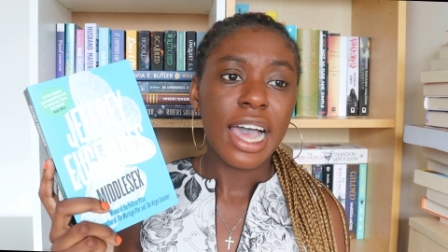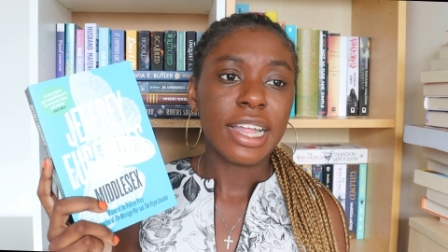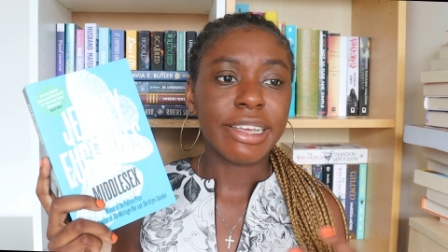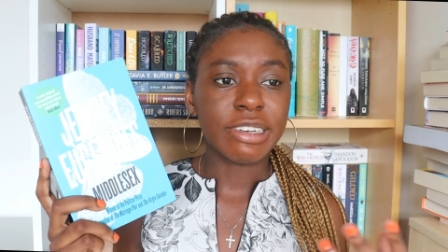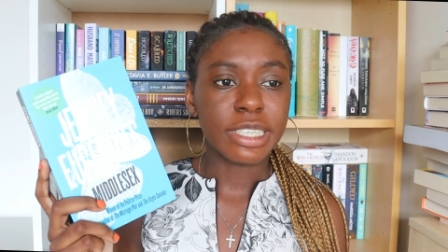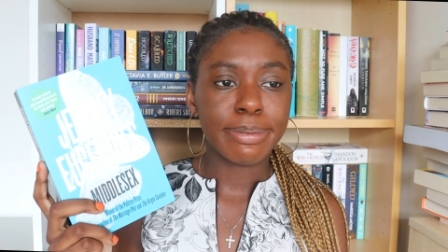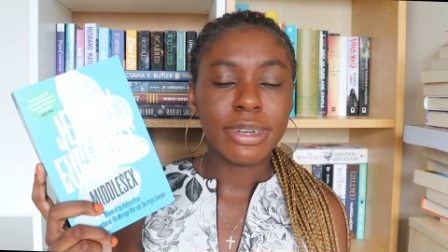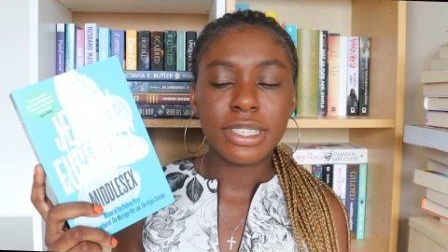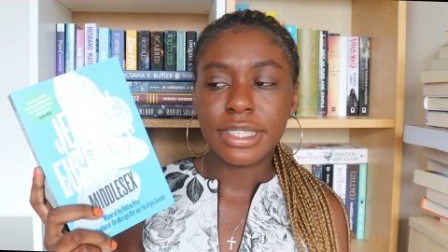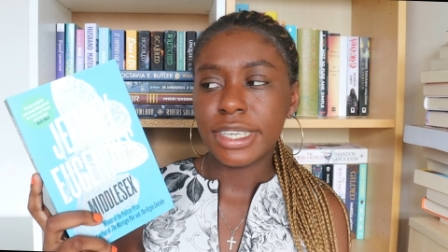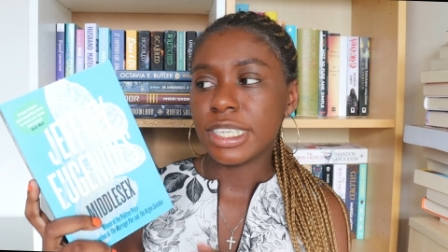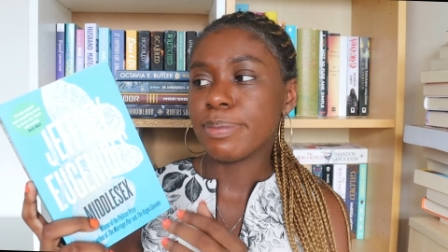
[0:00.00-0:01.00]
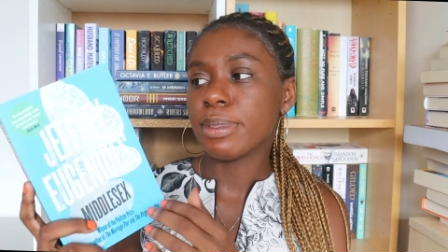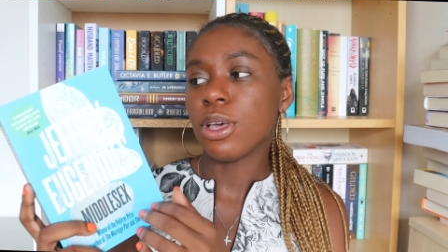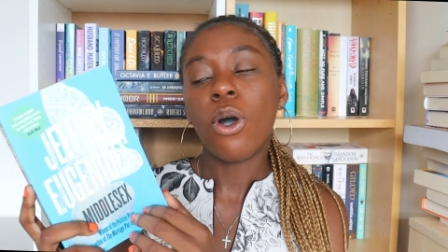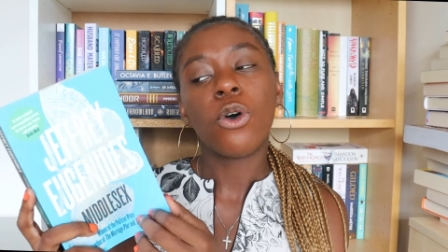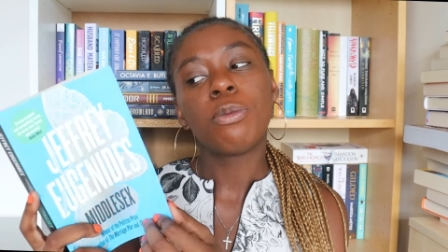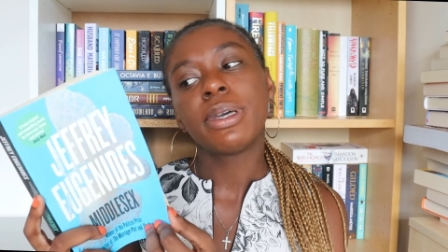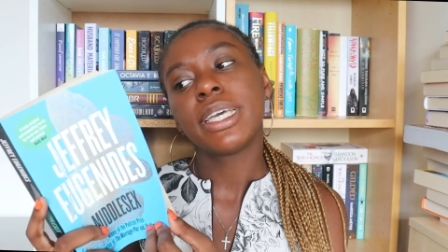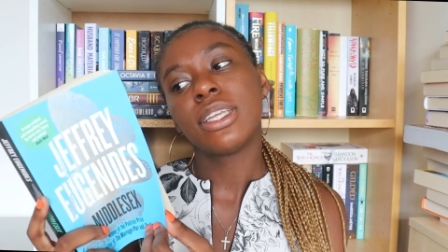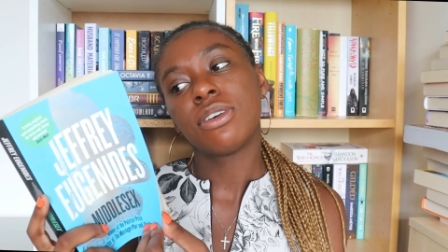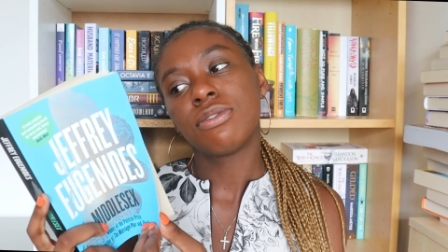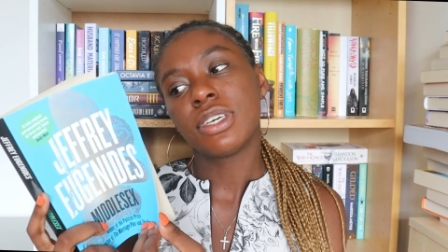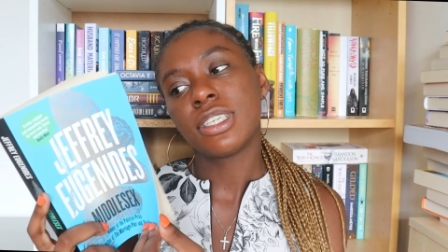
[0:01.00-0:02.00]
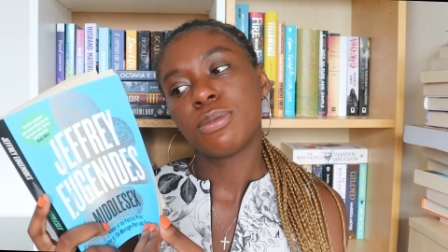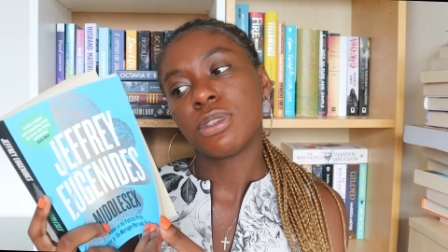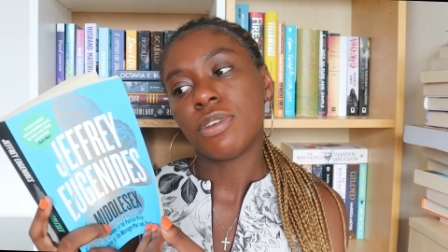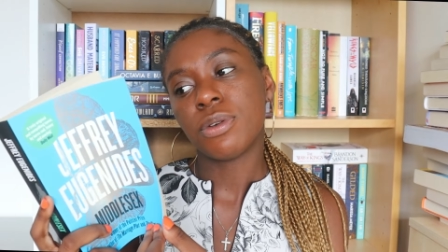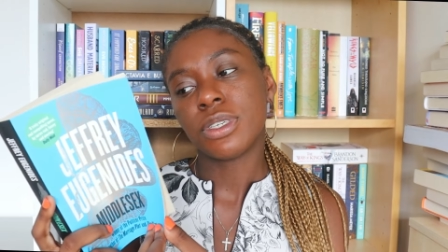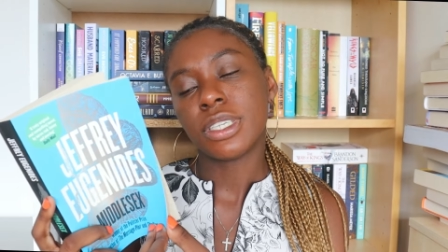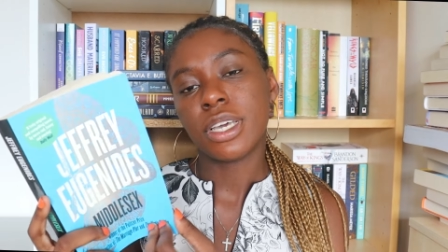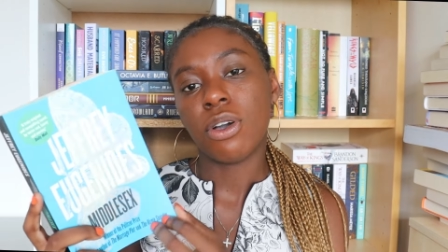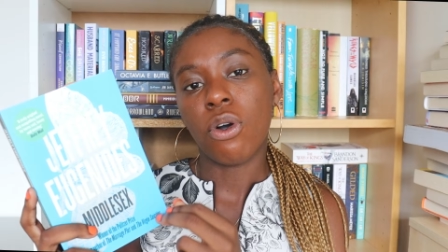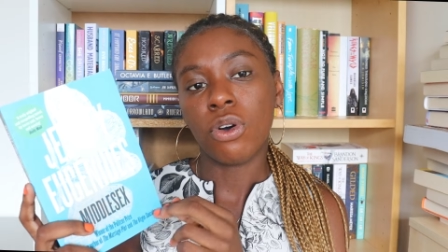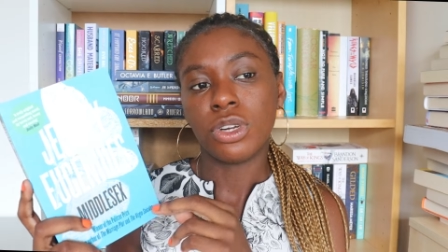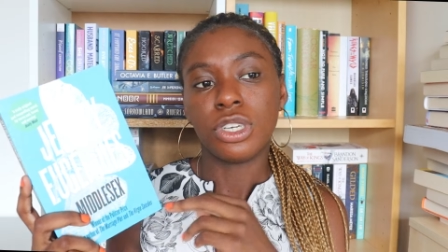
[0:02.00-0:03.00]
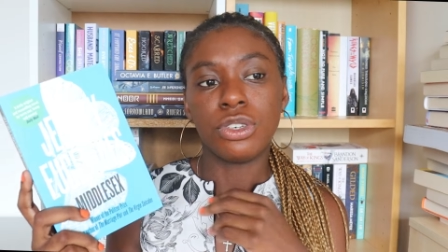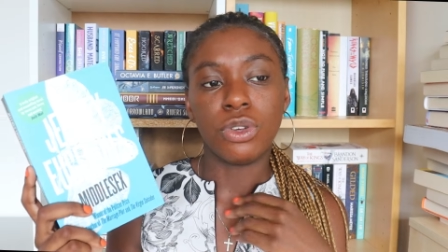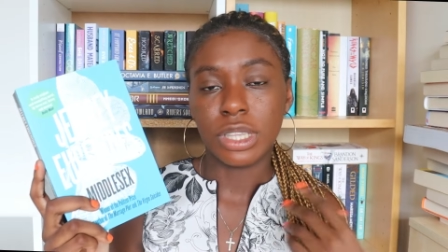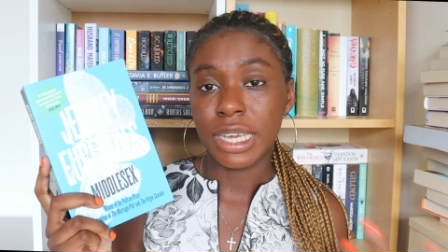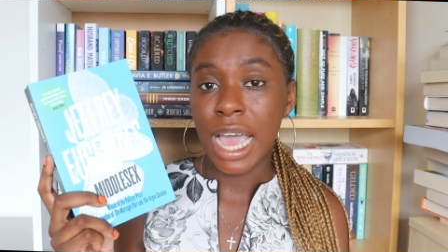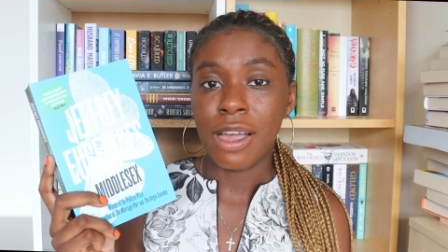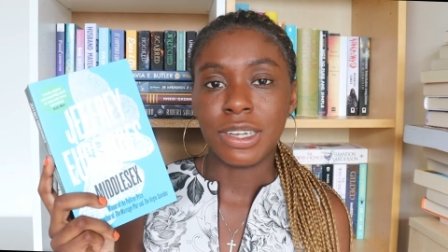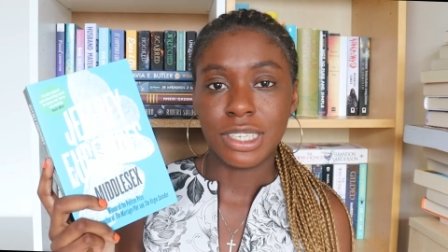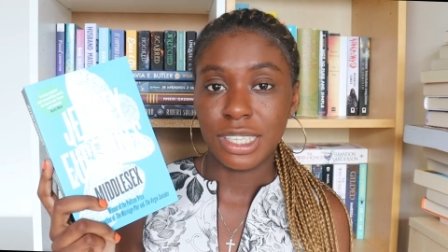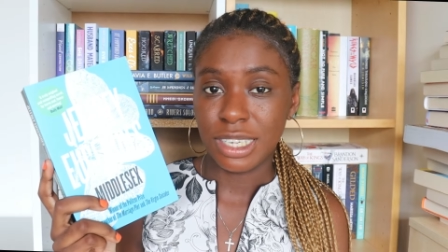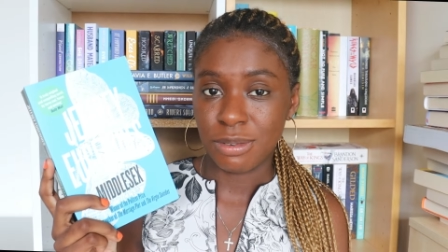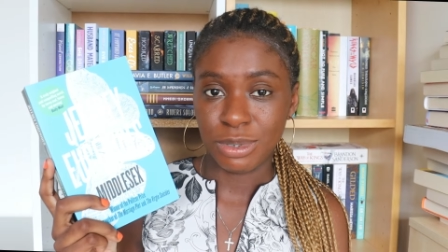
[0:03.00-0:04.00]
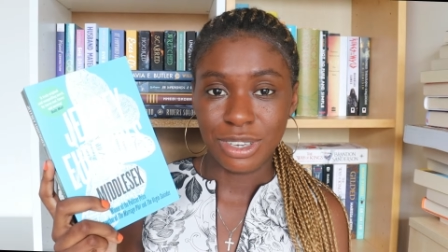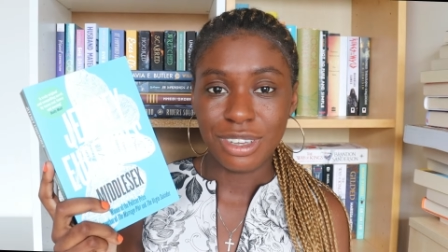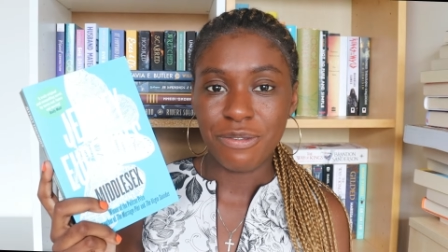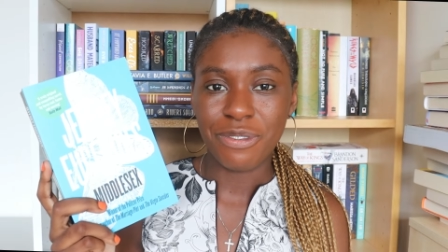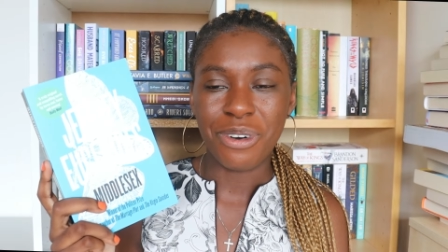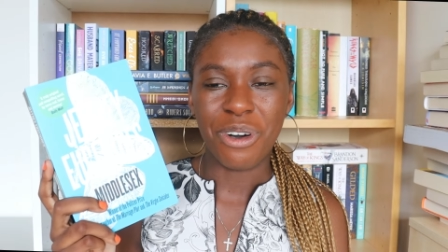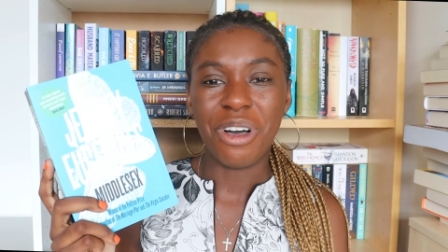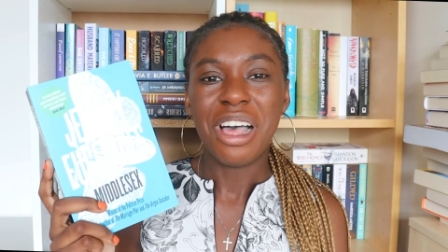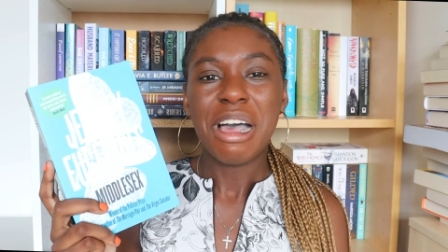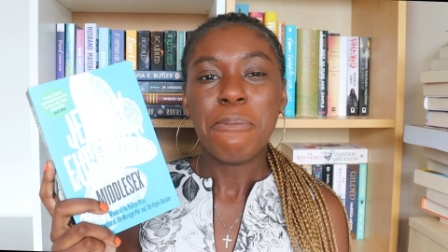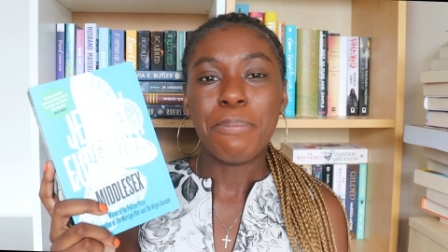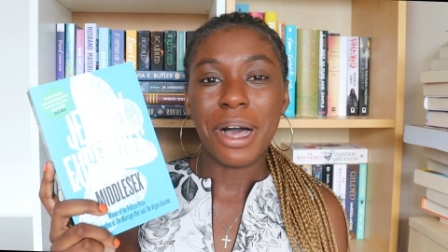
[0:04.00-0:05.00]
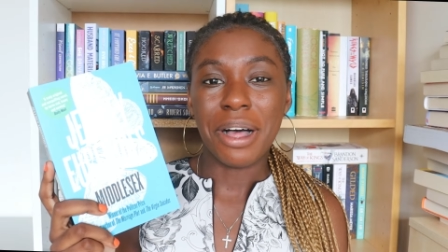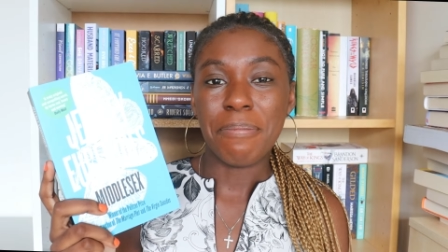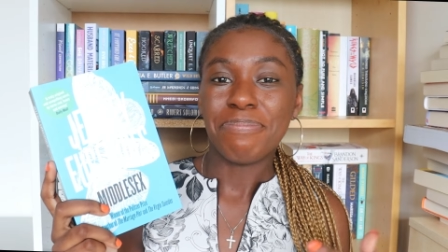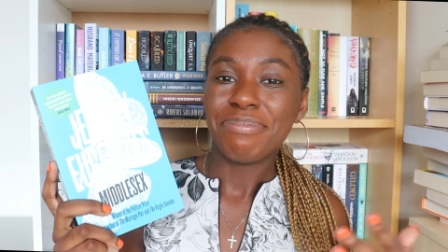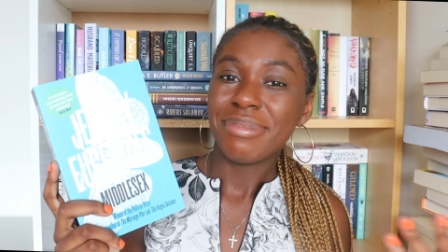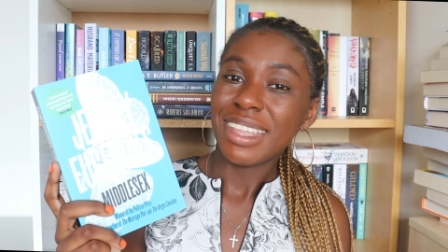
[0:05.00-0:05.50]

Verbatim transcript: and their experiences, but the whole beginning of this was focusing on not the character that I was looking for, but